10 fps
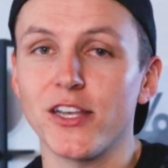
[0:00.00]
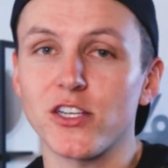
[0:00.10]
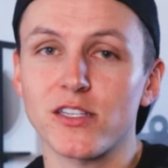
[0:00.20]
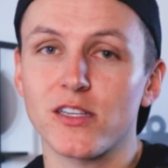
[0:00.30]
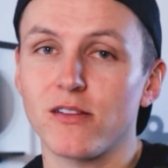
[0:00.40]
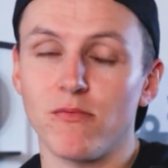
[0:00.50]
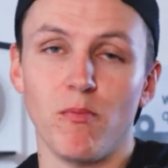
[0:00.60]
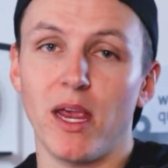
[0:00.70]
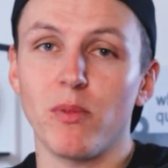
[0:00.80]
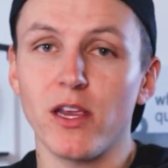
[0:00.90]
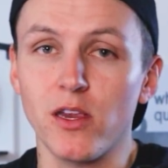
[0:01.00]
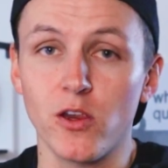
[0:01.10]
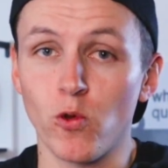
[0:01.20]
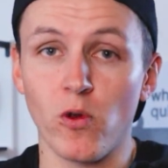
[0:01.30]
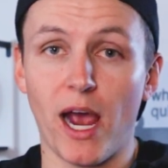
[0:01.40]
I just maybe
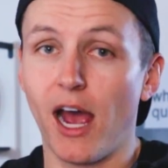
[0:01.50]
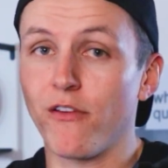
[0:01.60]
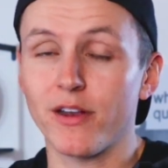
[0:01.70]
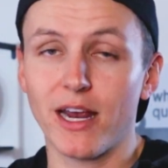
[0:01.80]
you have a